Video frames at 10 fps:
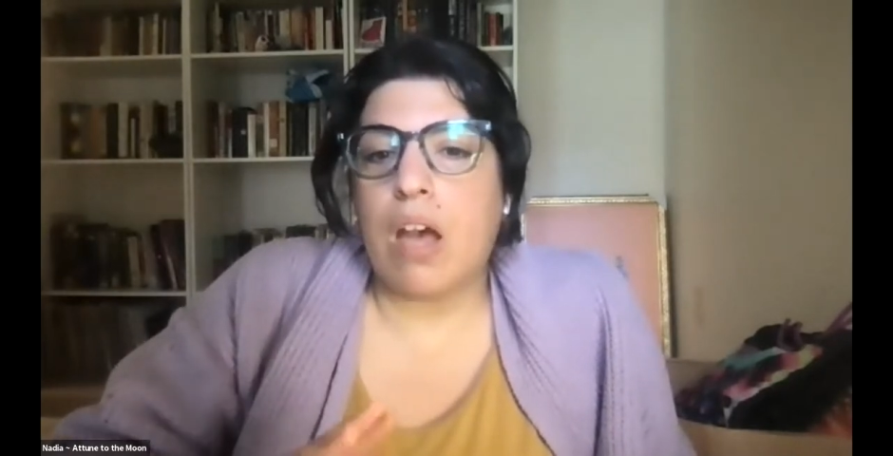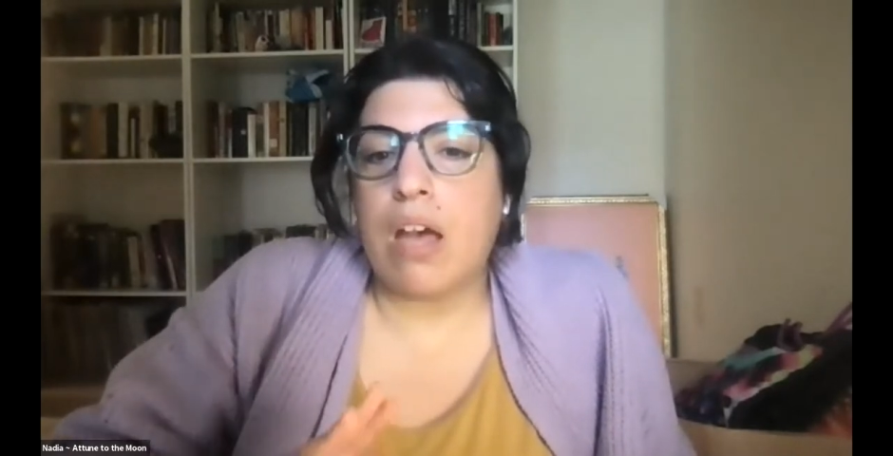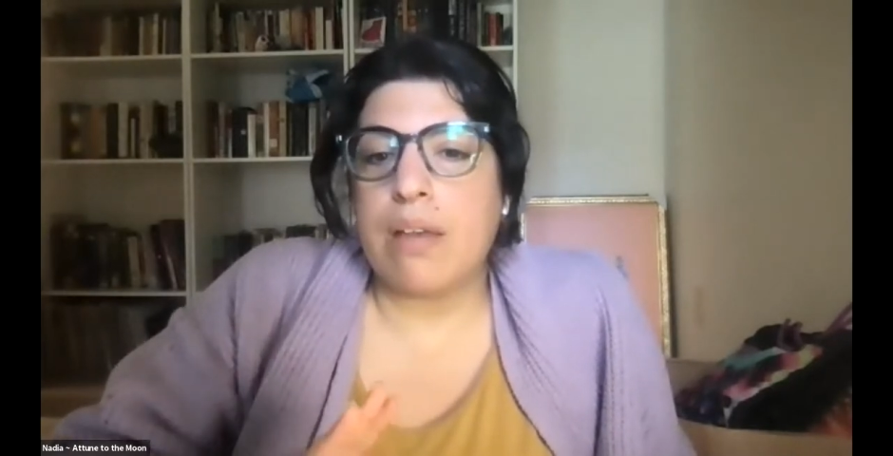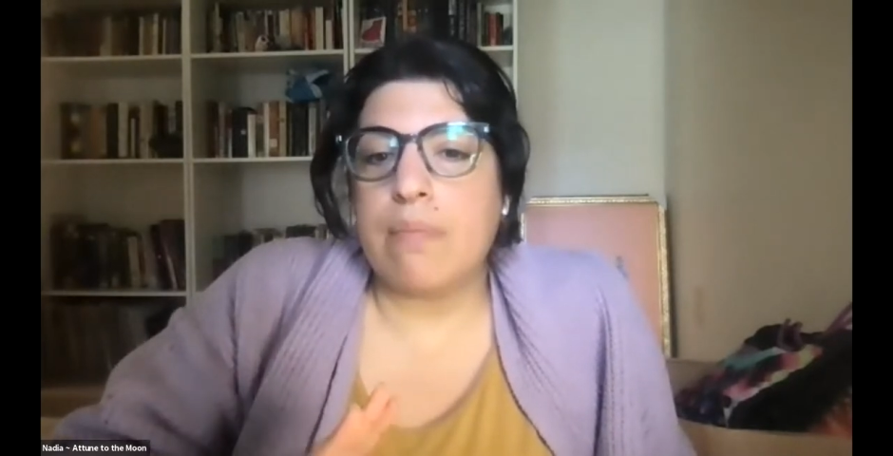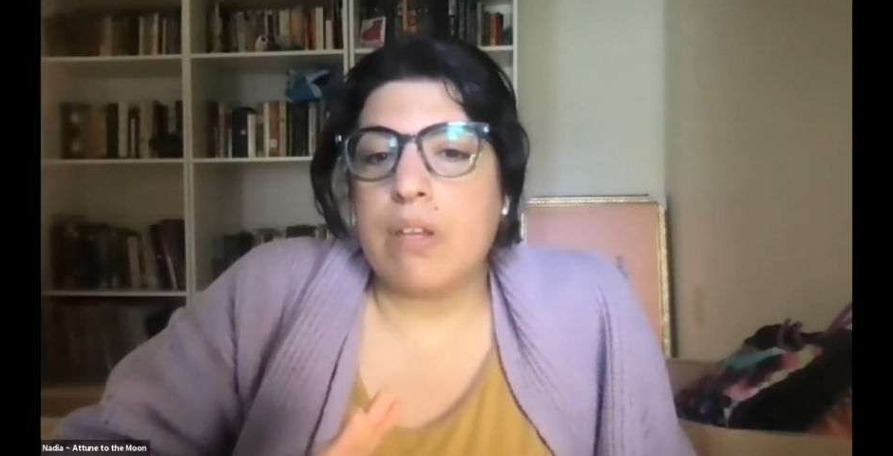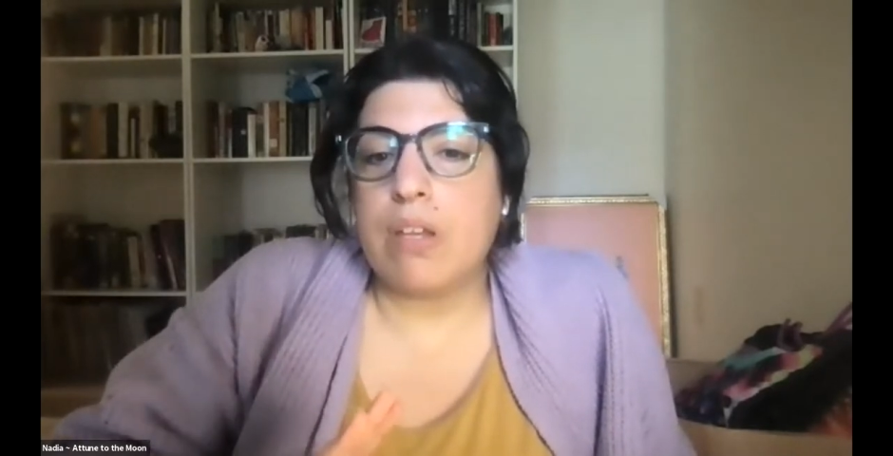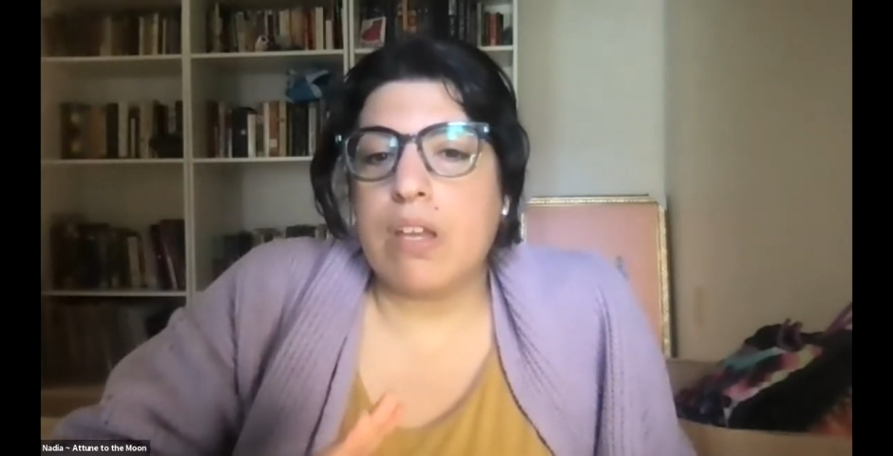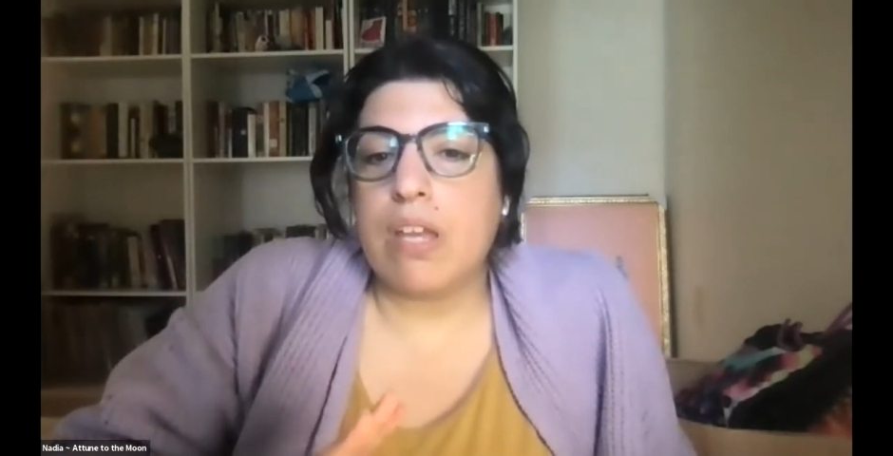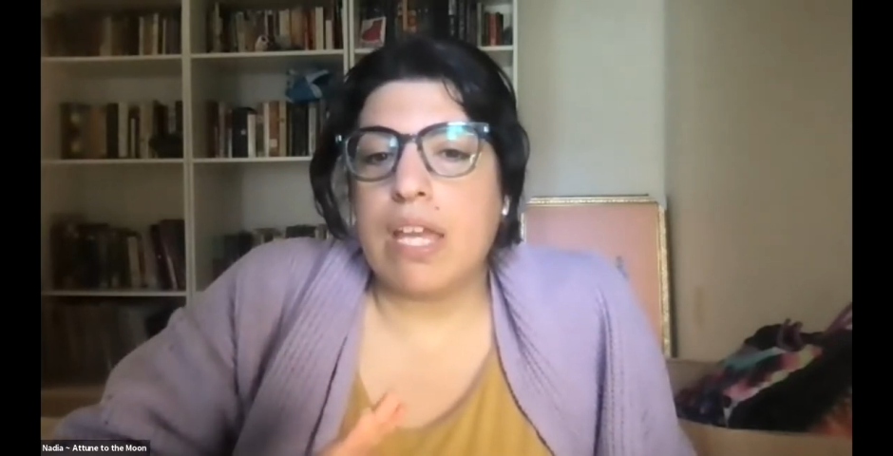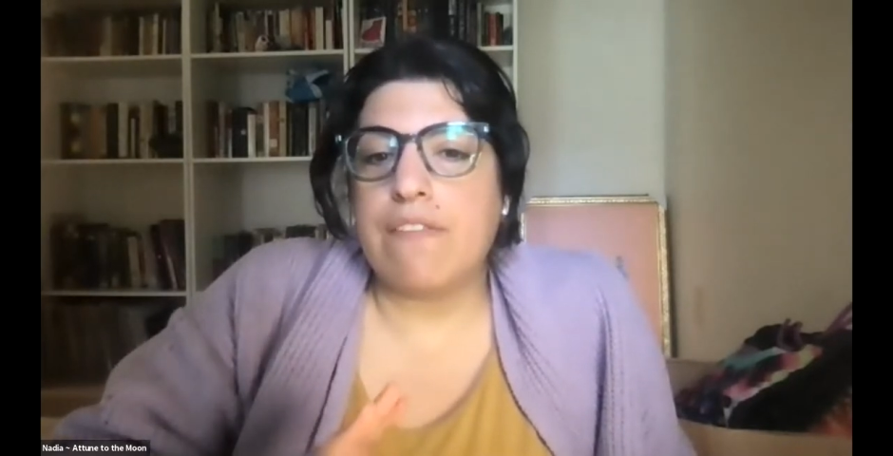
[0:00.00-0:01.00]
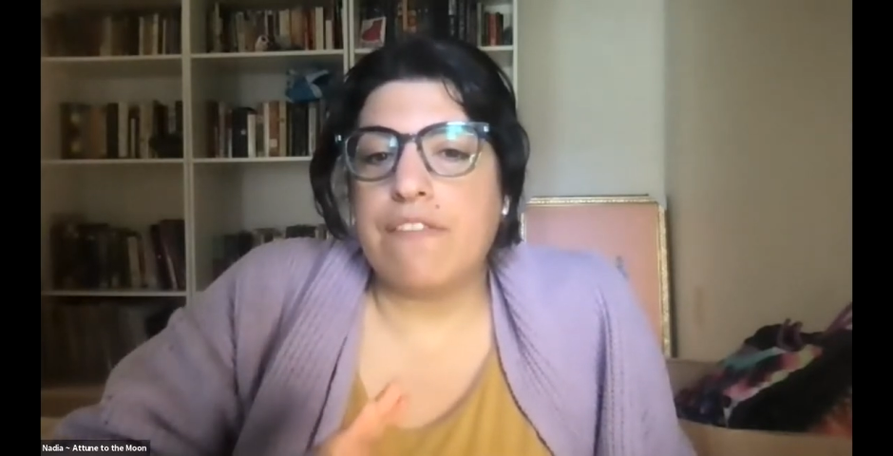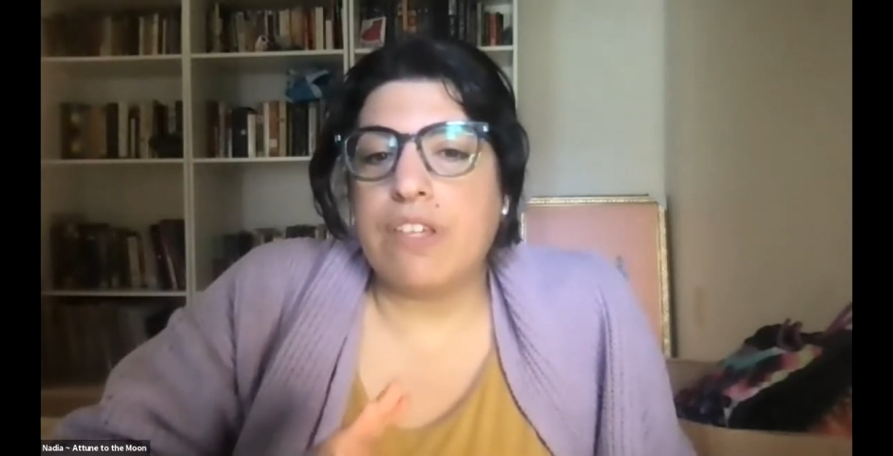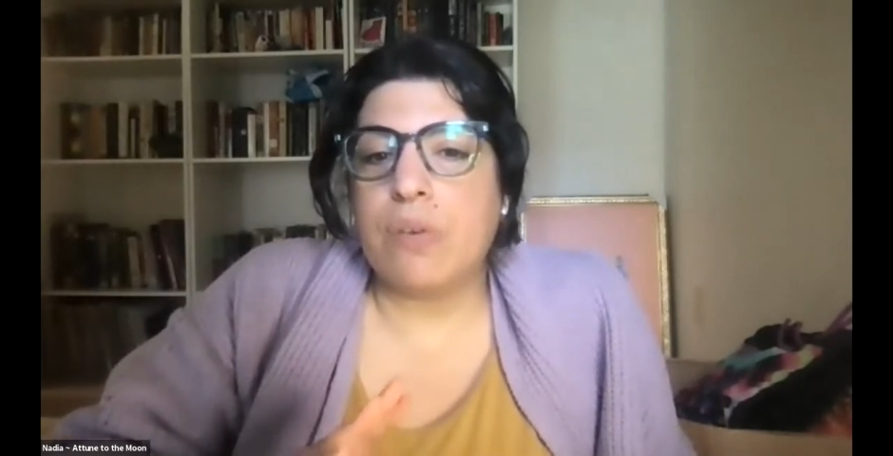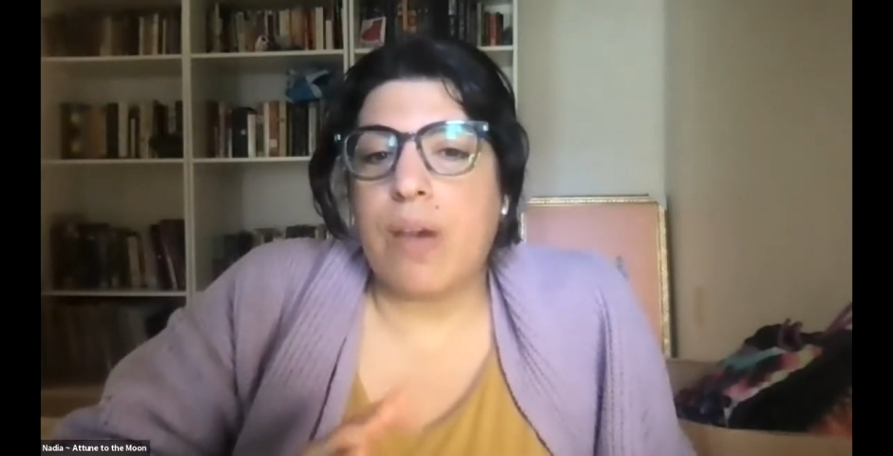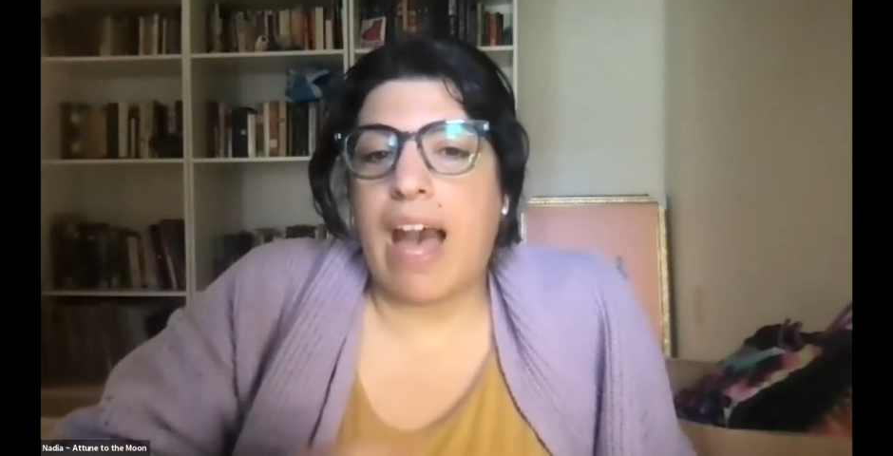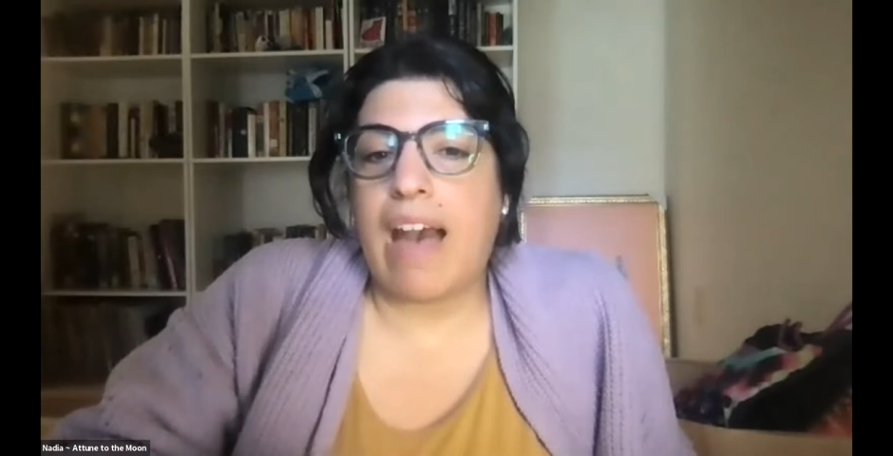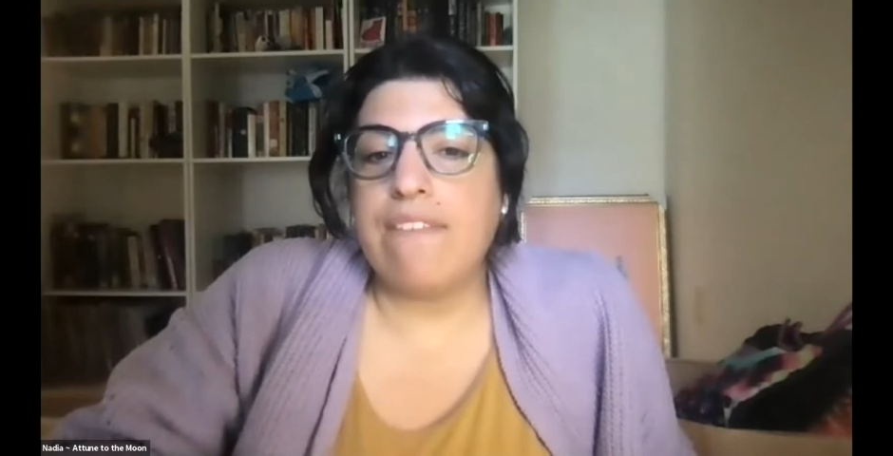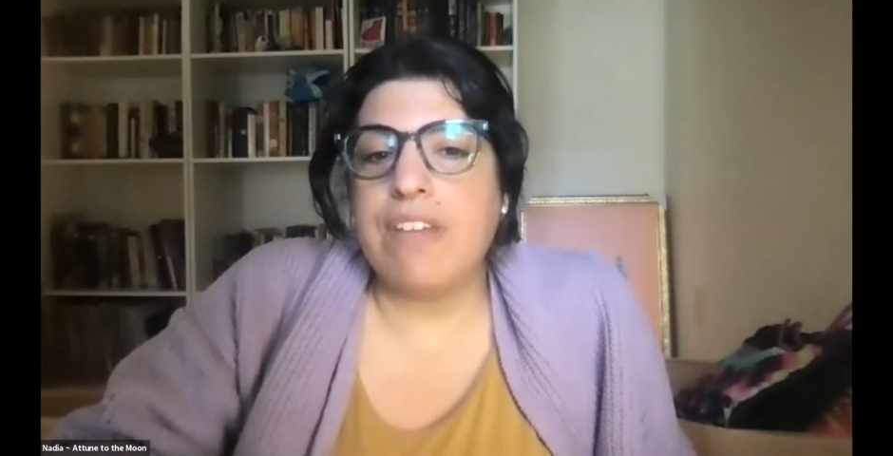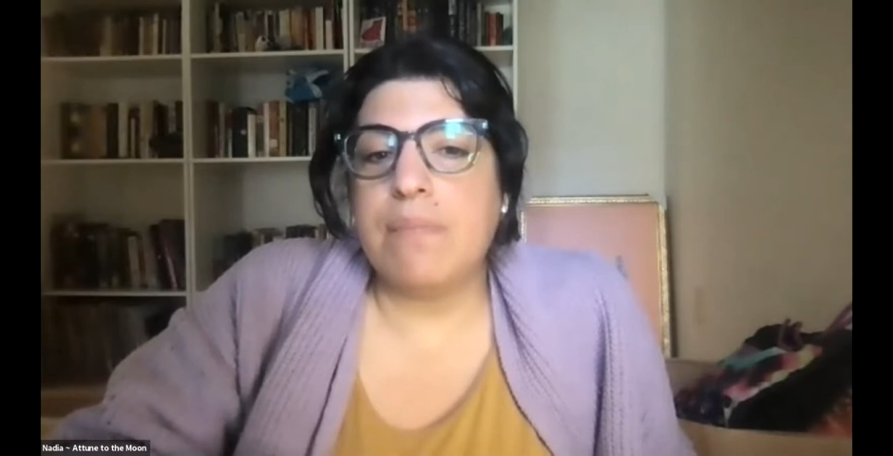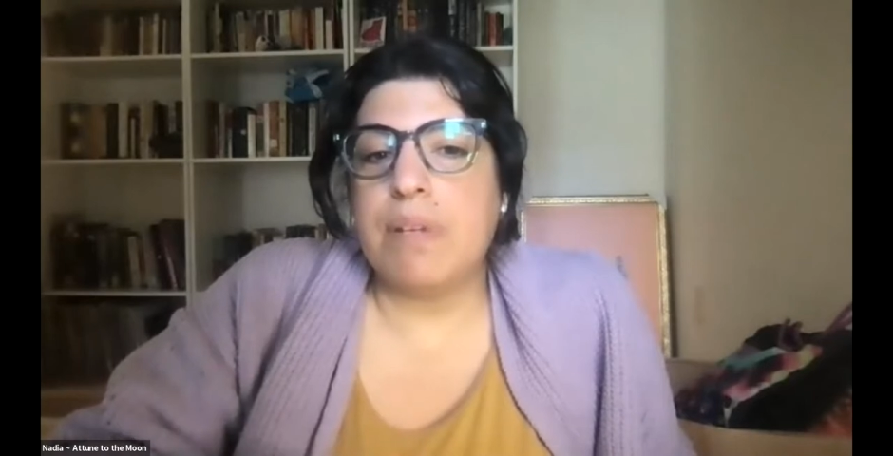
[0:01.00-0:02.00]
If you
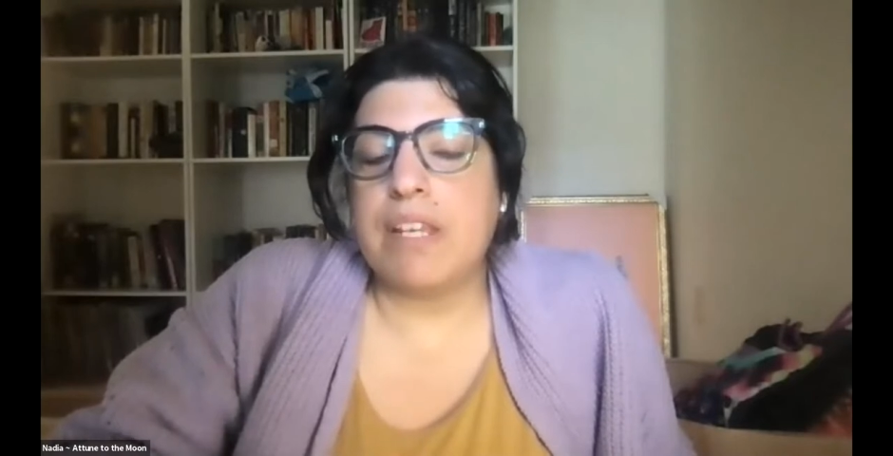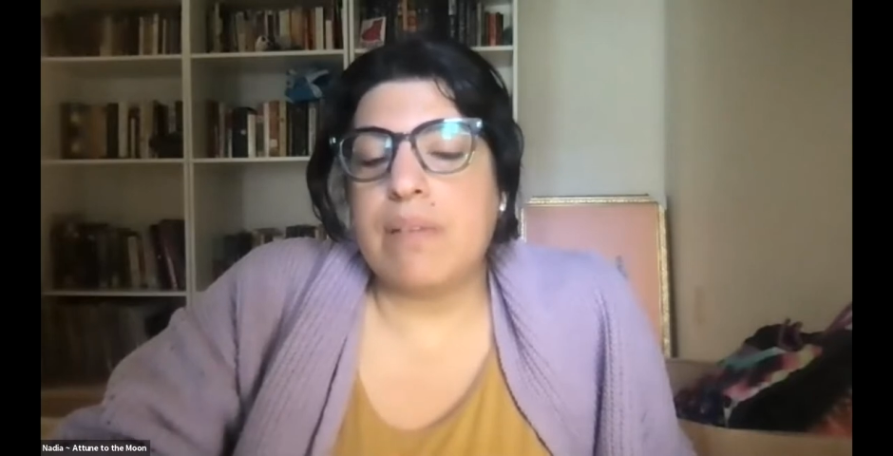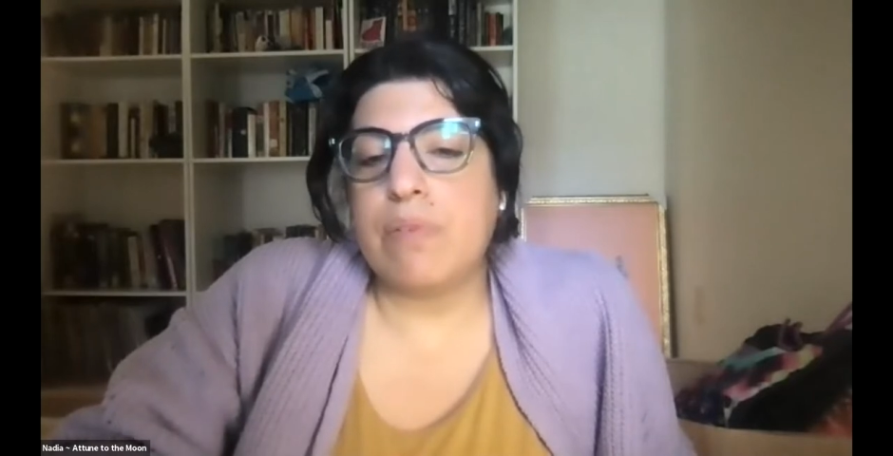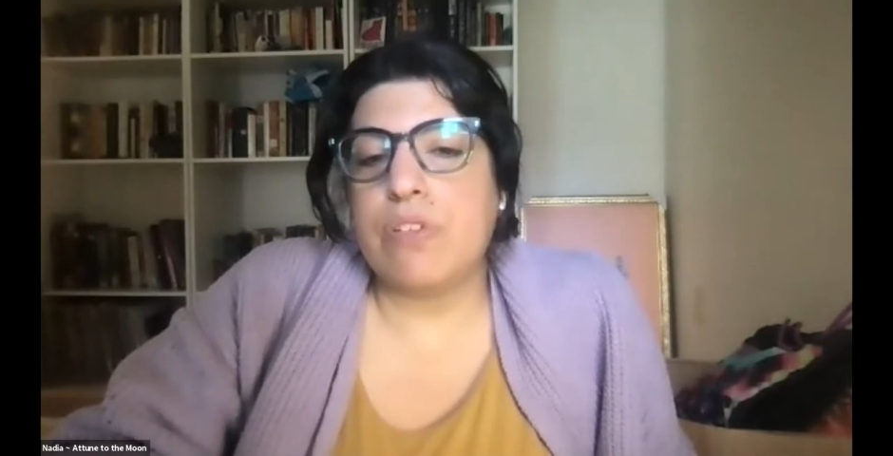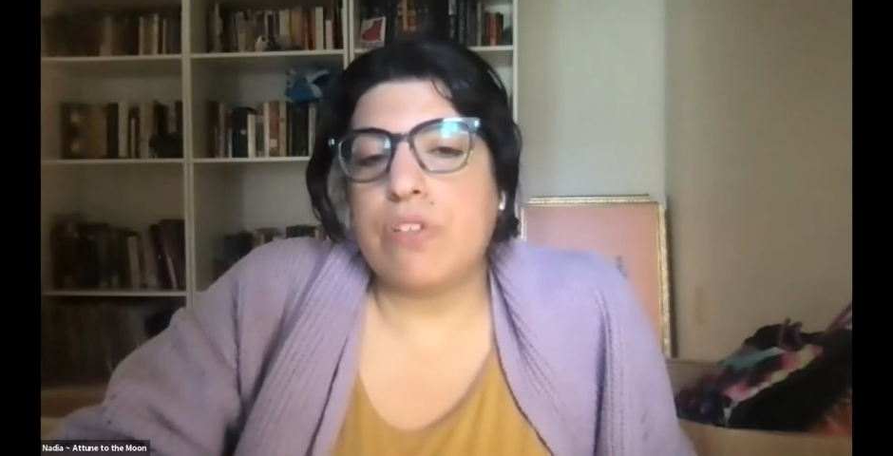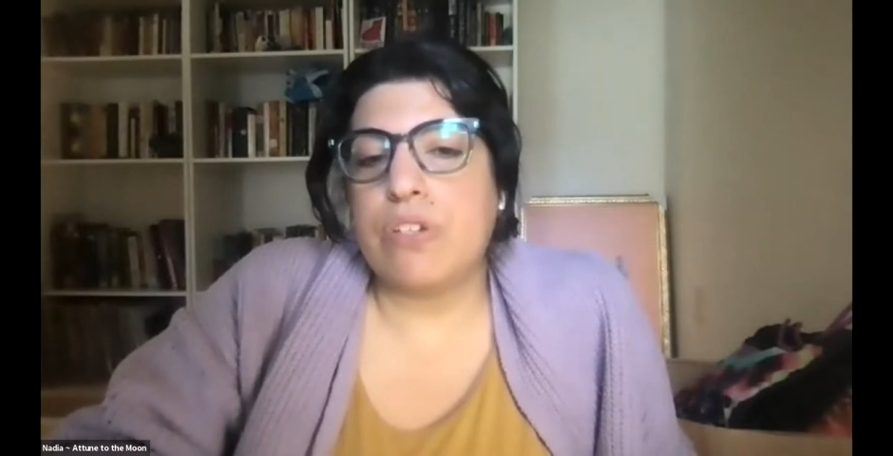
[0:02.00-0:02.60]
haven't been able